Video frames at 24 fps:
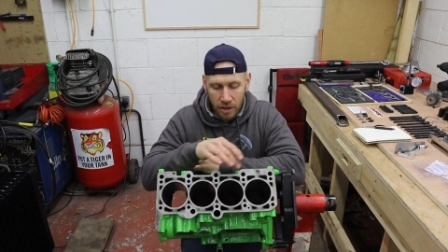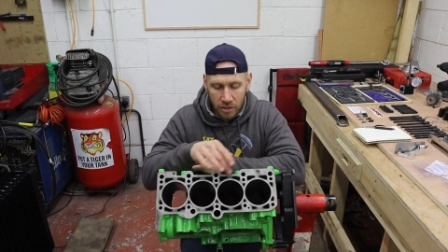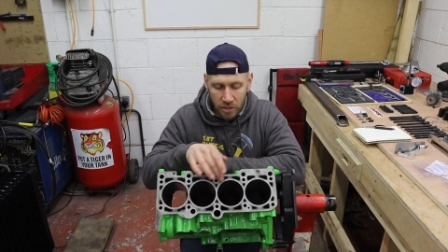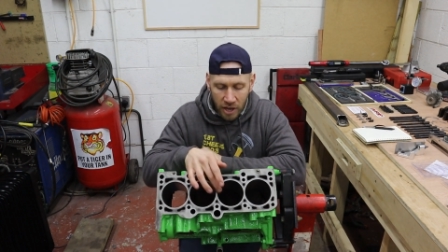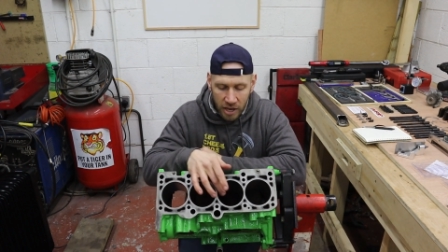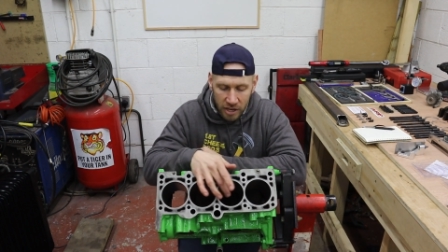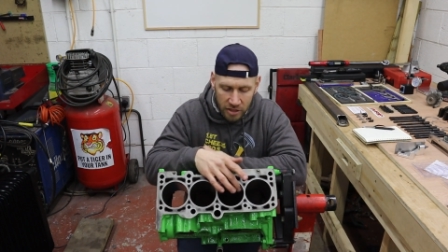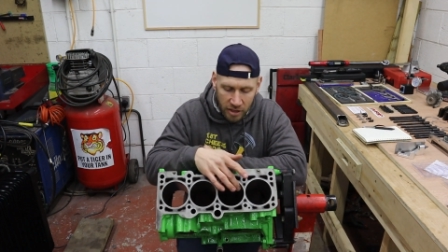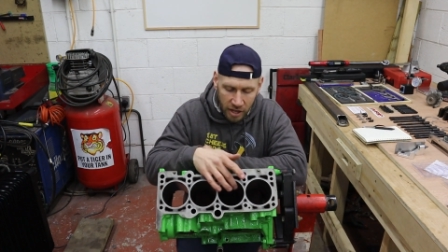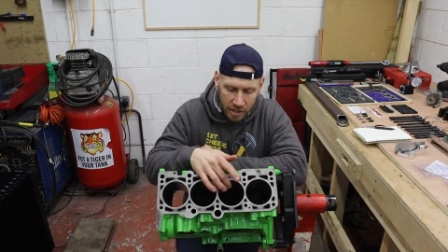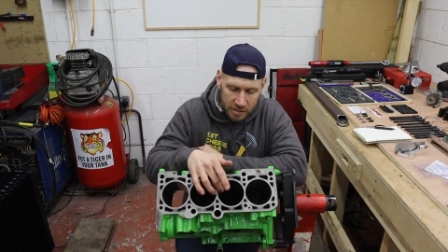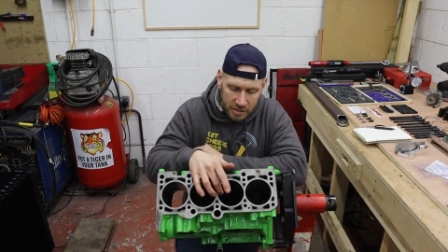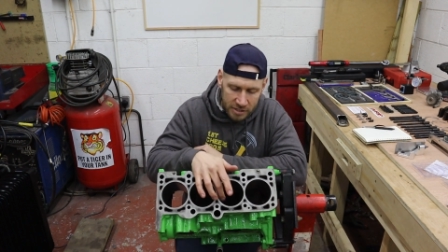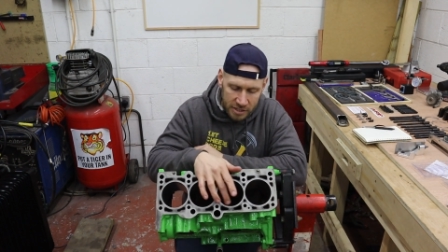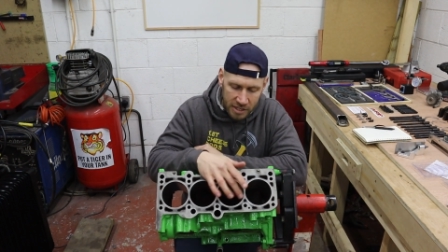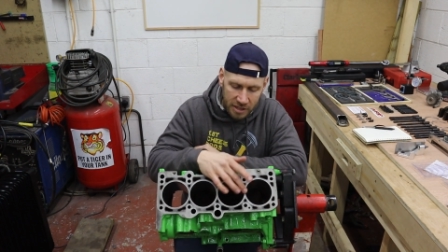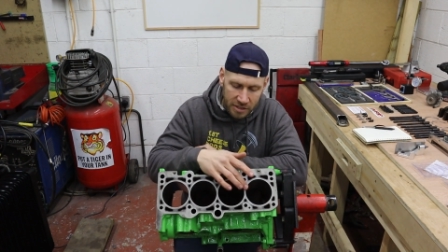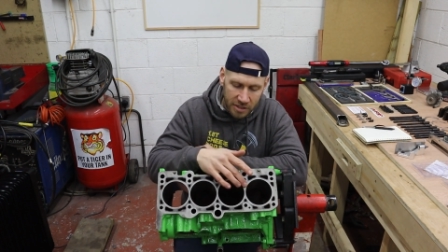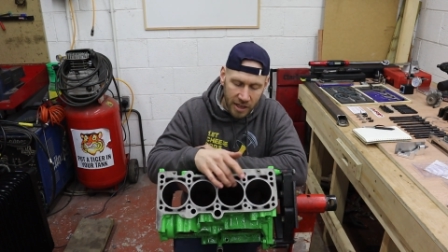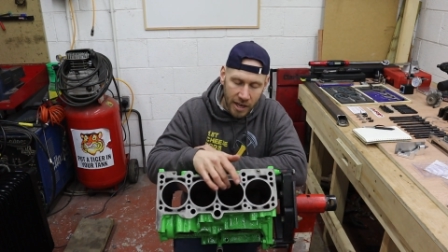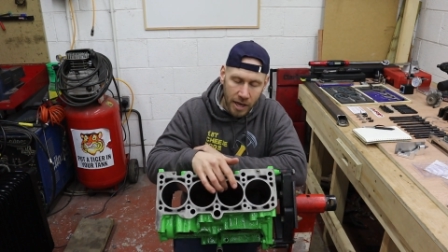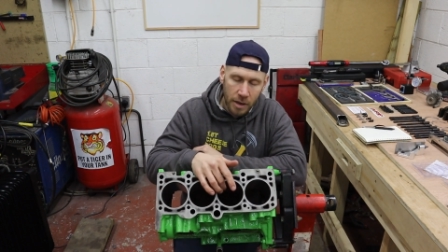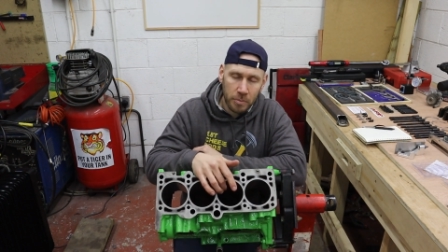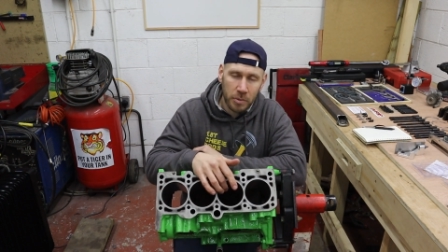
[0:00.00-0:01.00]
They then
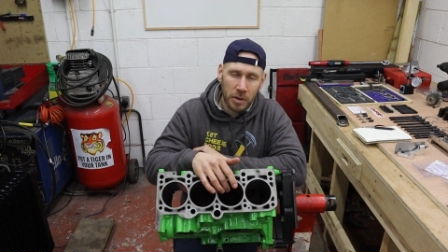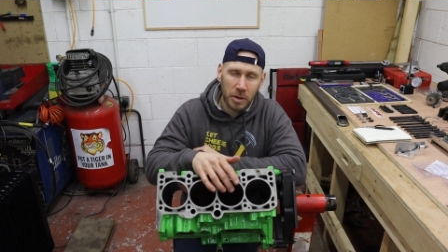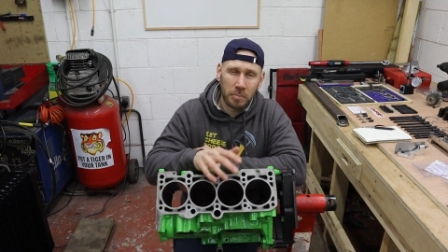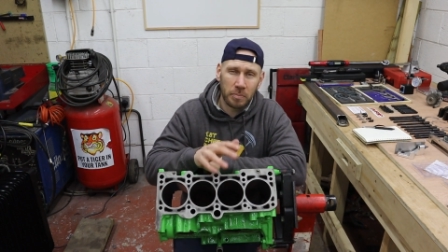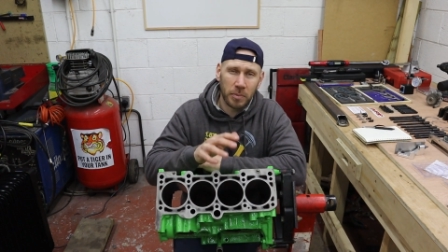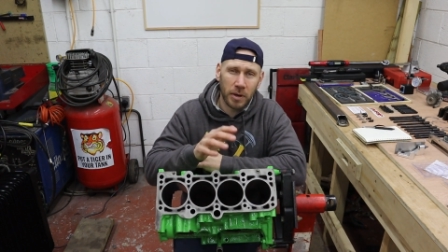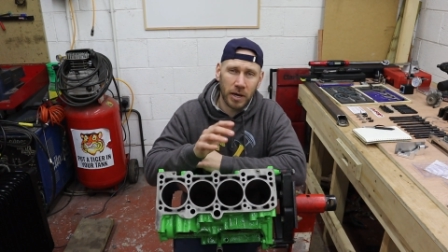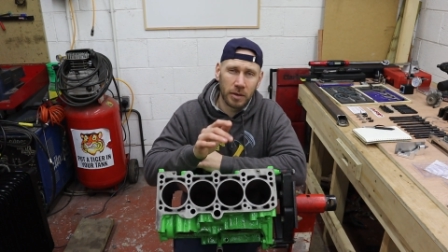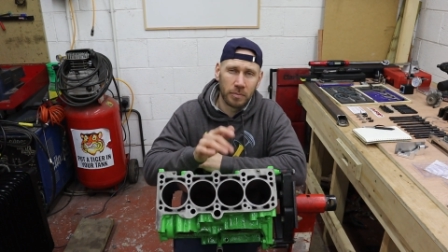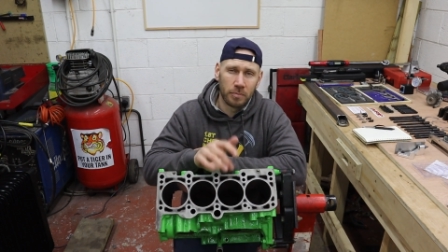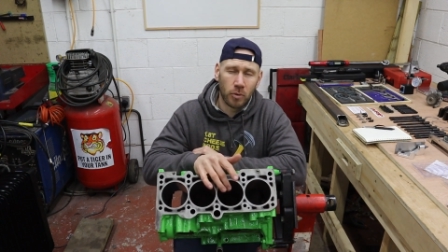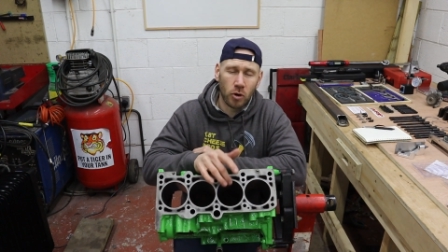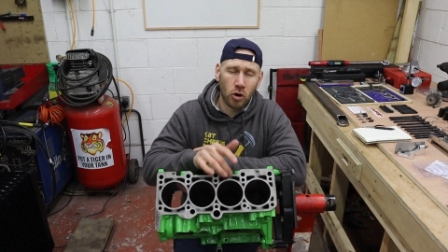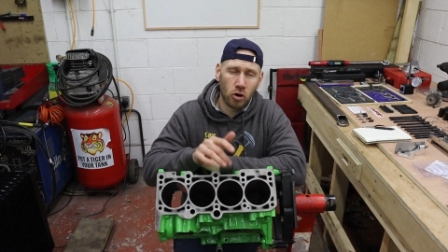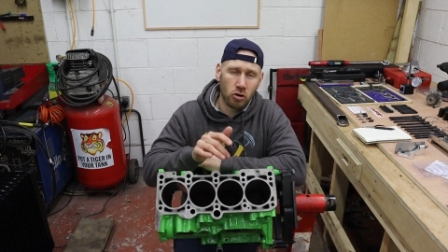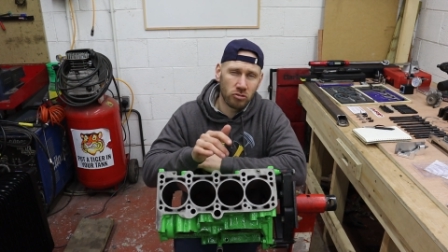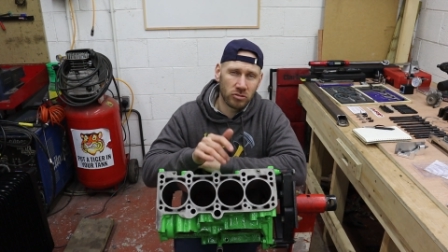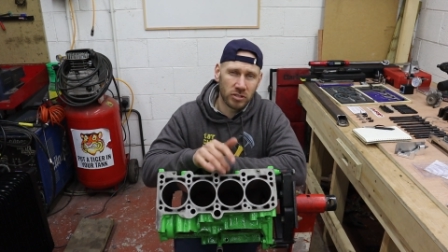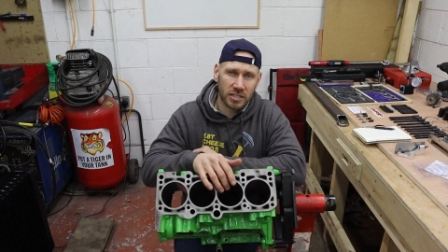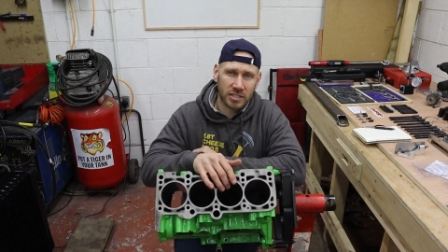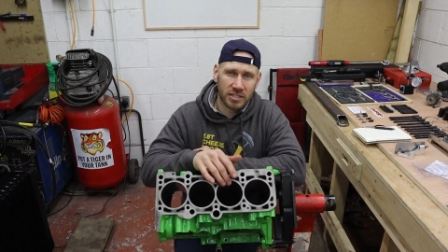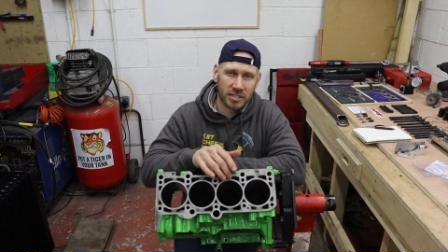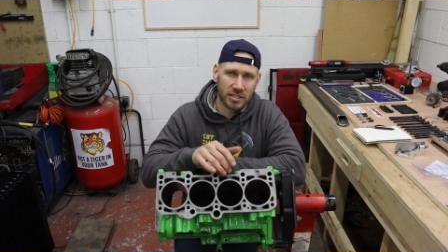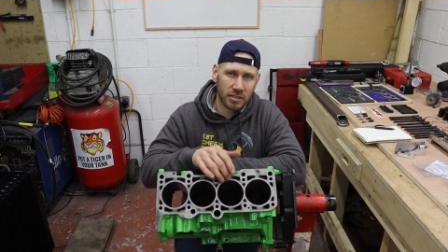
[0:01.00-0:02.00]
did their bit by
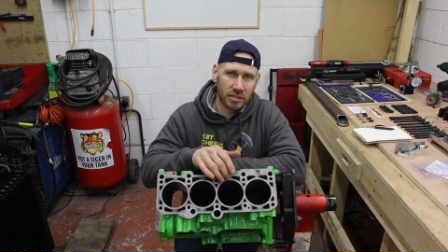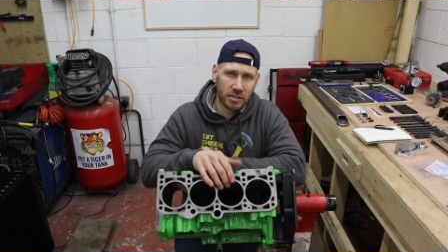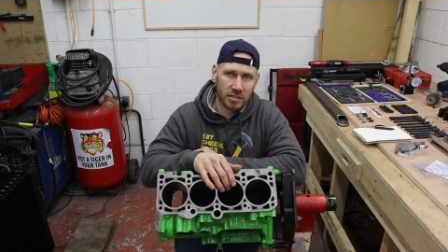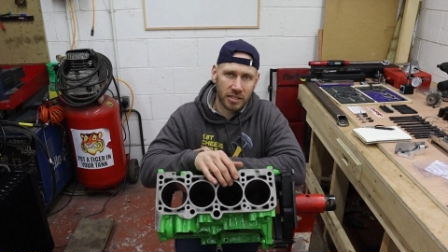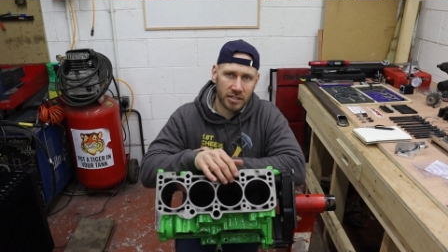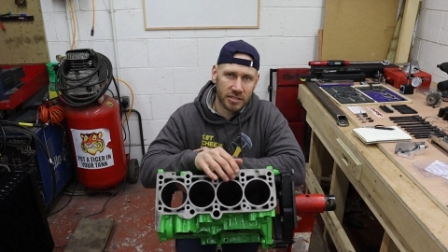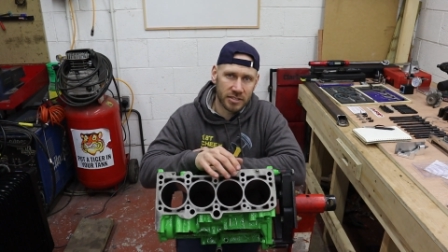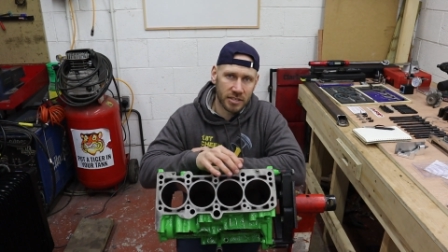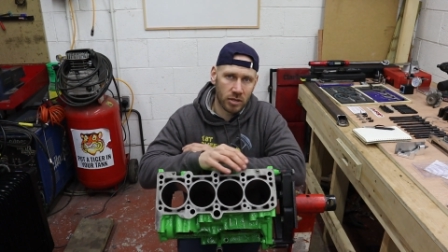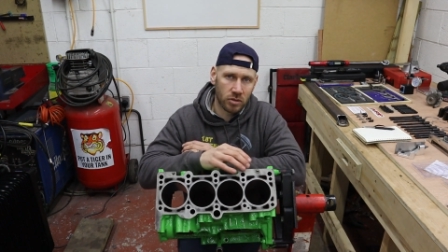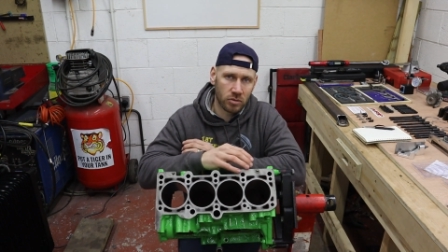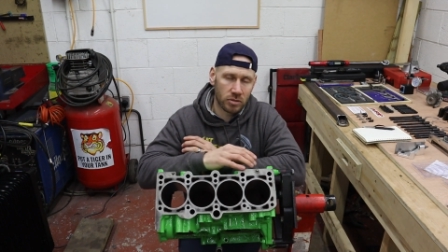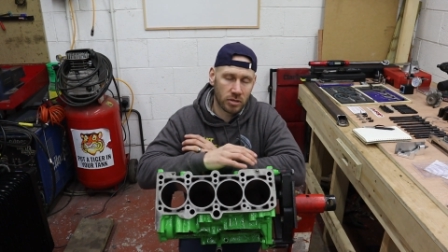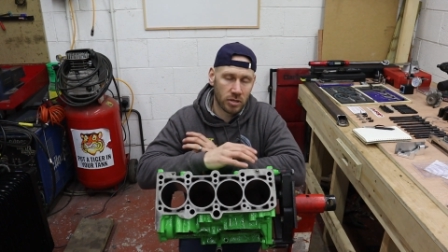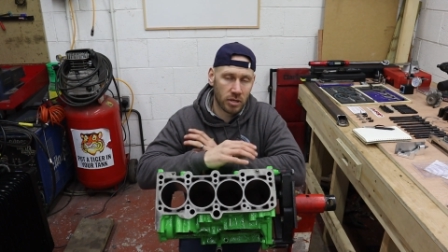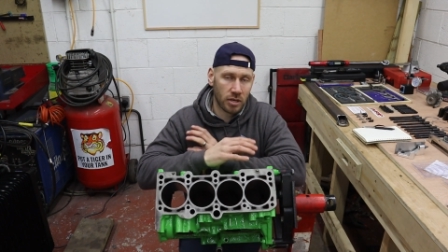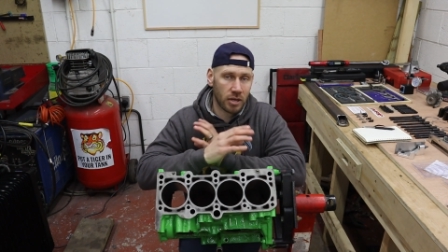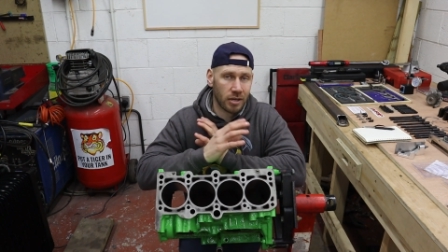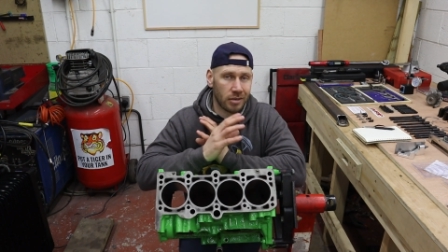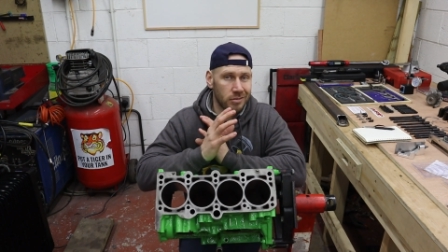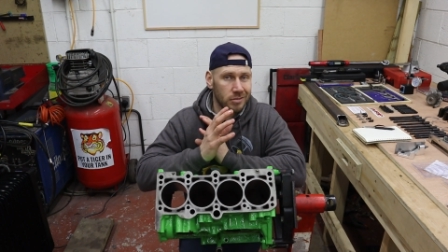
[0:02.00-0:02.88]
boring the cylinders out